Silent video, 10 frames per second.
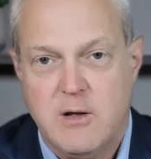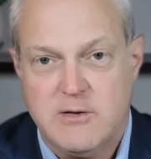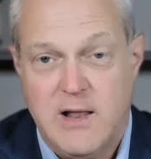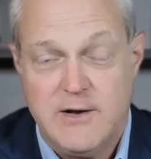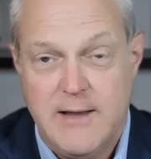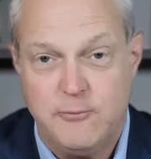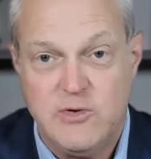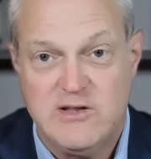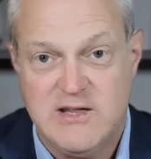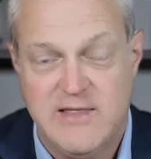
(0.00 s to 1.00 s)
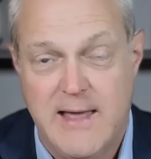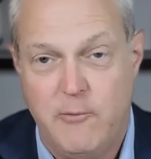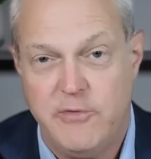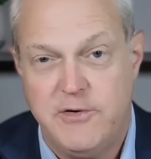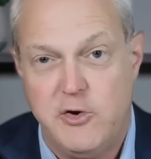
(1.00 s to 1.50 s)
a lot of times we see that
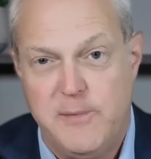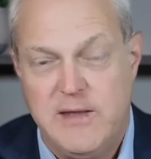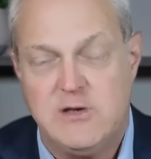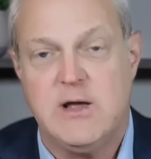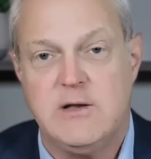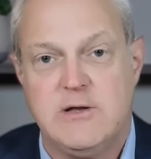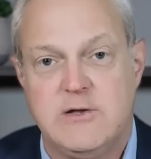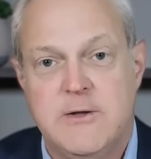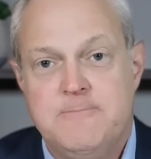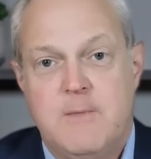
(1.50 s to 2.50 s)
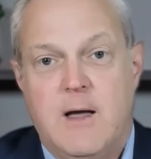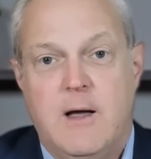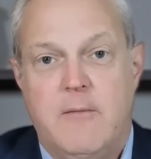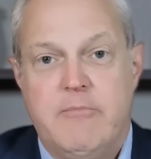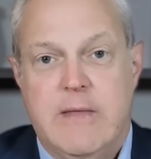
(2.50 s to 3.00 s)
with newbie judges.
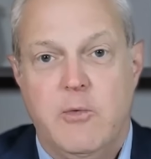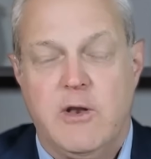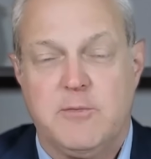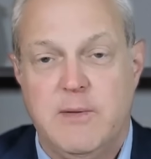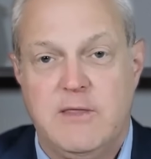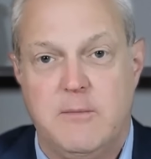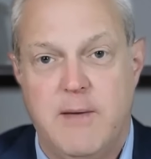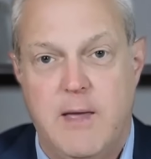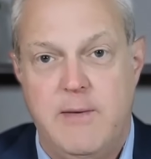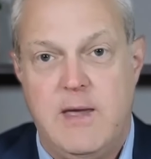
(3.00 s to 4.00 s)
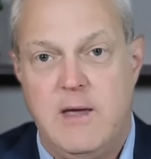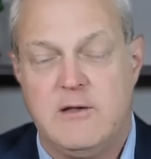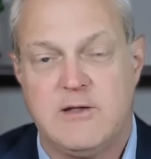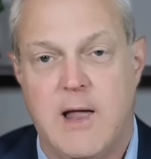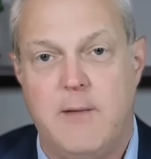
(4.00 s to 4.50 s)
They want to split the baby King
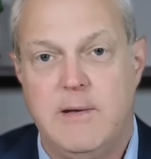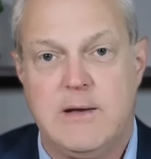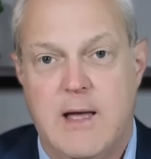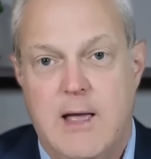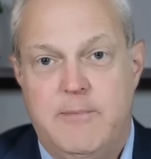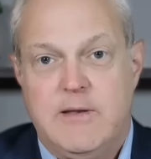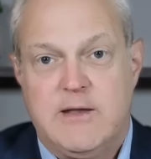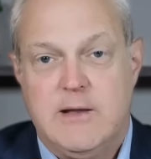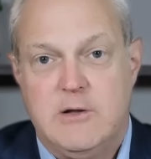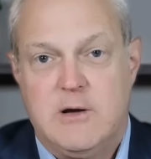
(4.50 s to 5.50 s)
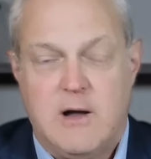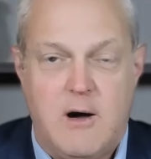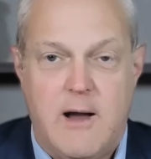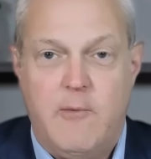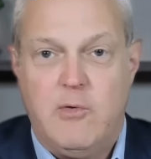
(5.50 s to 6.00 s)
Solomon type and say, look,
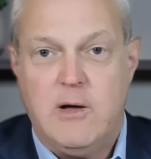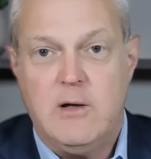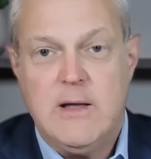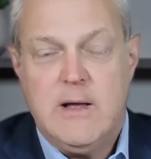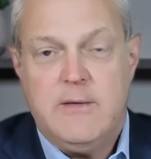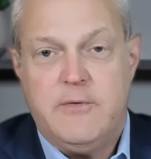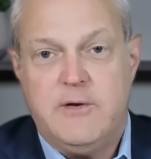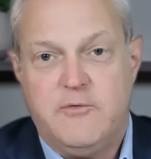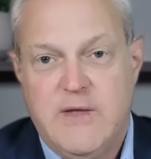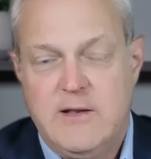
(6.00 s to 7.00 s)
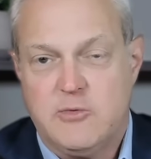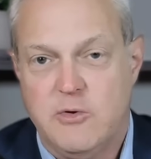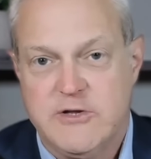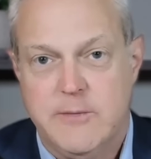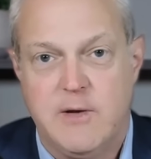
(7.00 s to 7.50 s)
all right, well, the defense
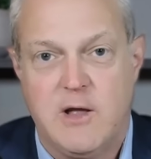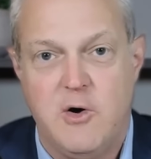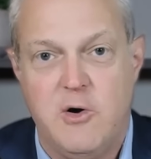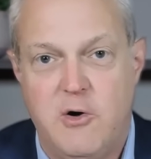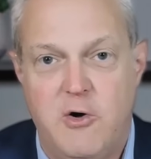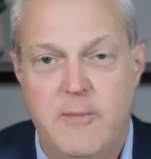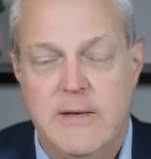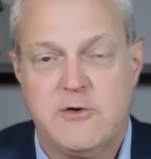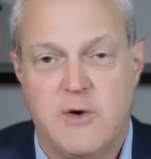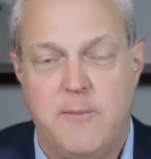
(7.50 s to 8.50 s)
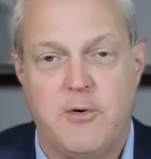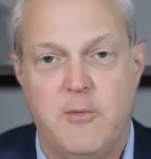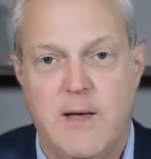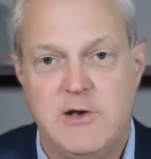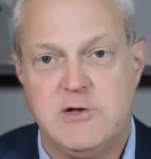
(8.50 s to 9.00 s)
wants him to go home and straight
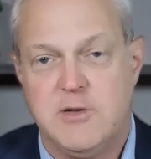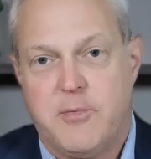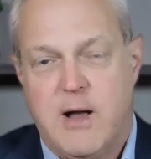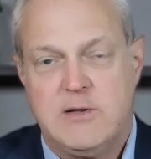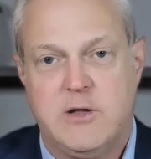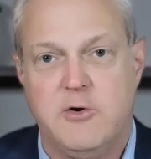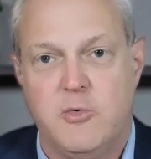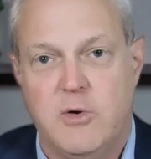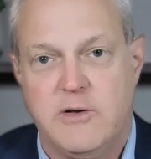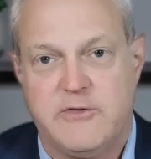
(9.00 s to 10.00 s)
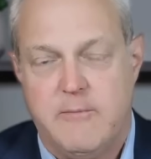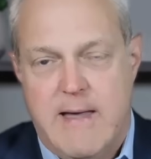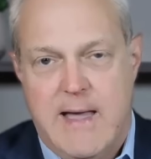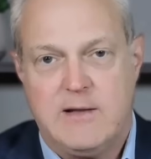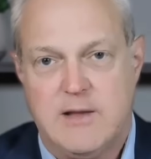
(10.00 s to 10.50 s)
probation. The prosecutor wants the
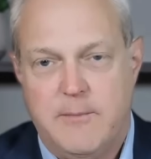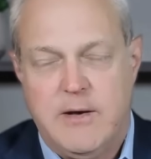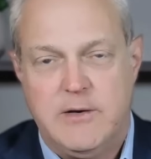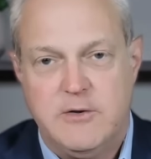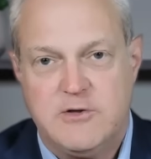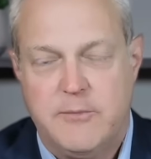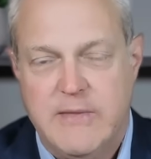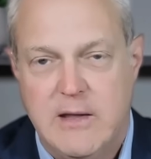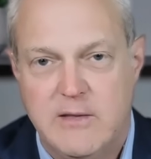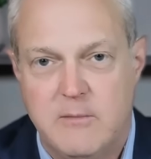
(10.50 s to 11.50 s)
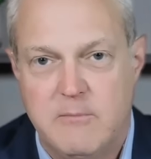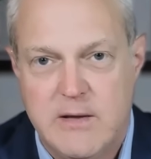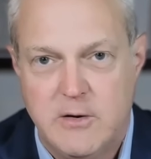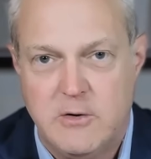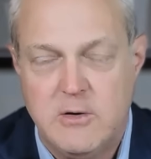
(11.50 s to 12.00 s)
max. I'm going to do something in the
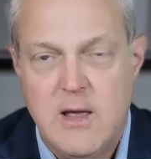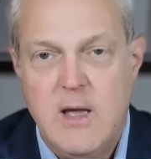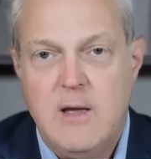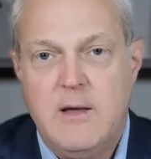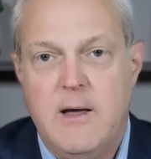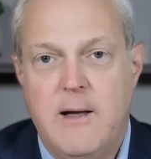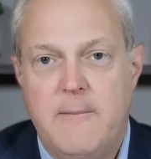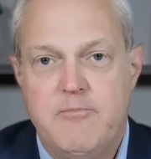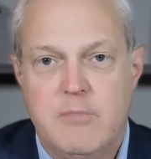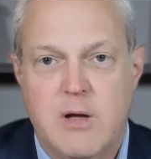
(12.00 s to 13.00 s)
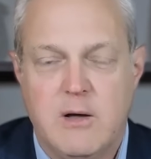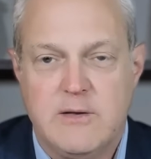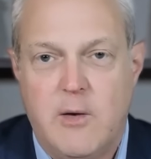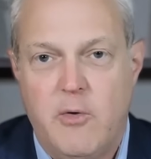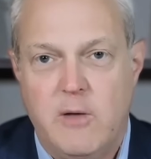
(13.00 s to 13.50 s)
middle because
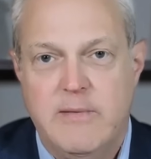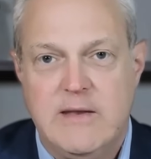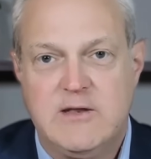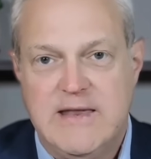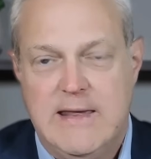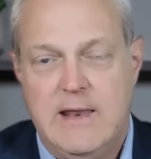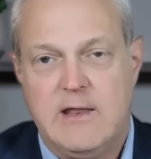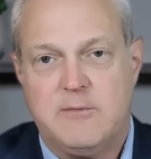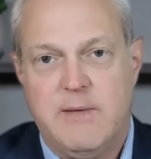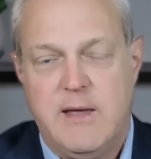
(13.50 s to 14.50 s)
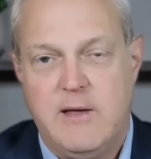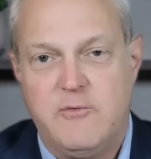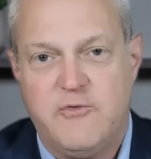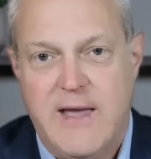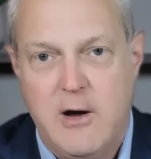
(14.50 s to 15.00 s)
I want to be seen as being
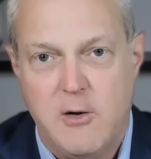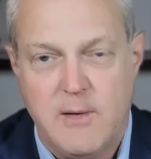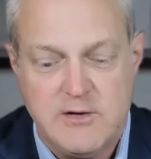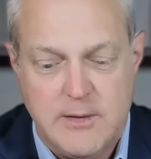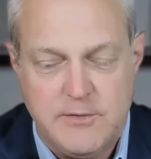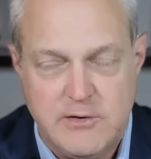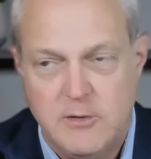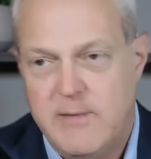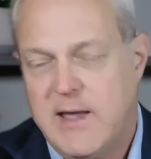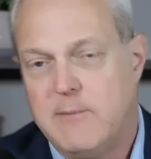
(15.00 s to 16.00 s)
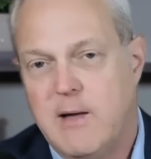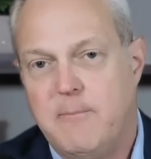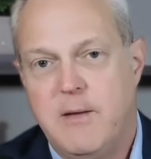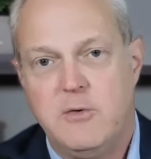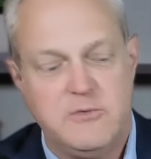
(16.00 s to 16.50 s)
fair, because I'm still making my
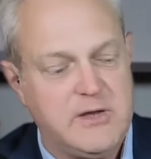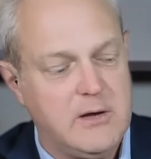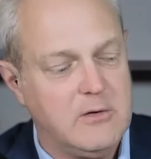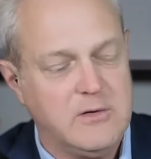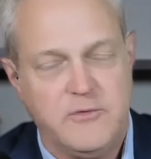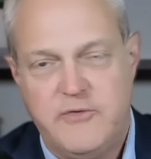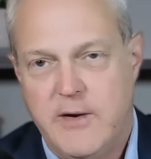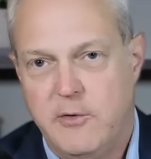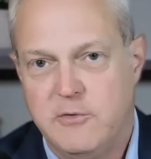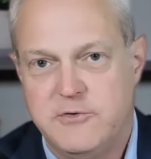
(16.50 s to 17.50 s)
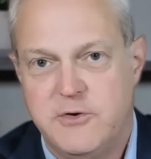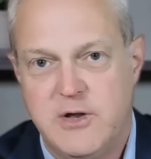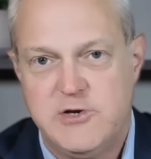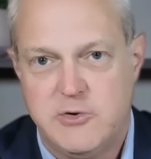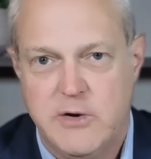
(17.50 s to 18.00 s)
bones here in the federal
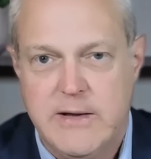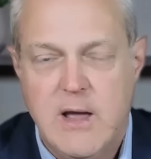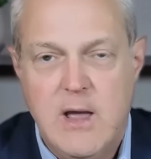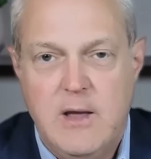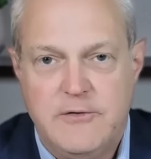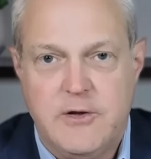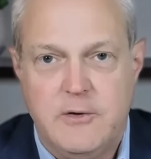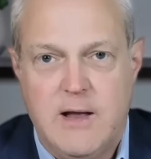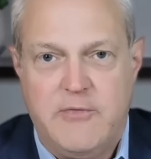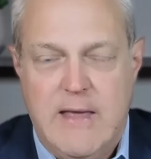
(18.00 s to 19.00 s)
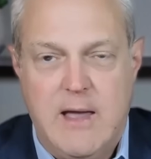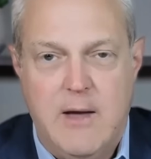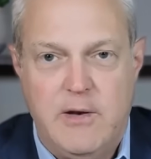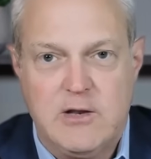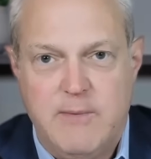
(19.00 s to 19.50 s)
judiciary. So I think I
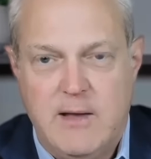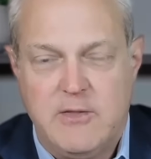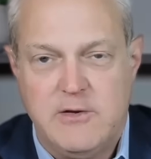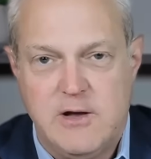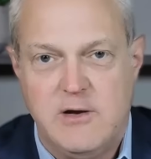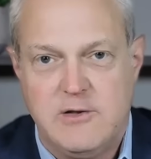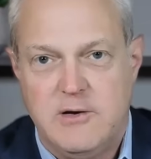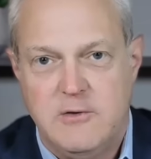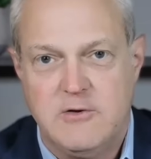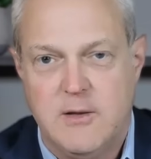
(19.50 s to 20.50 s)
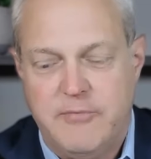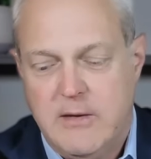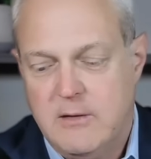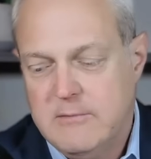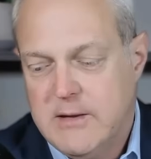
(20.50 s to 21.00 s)
would expect the judge to do something